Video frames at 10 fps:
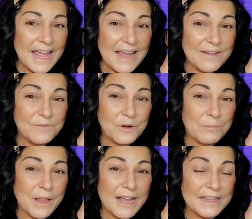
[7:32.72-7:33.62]
And for
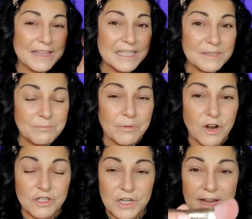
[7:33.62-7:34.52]
applying this
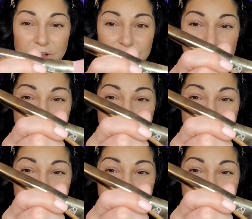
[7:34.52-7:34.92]
blush, I also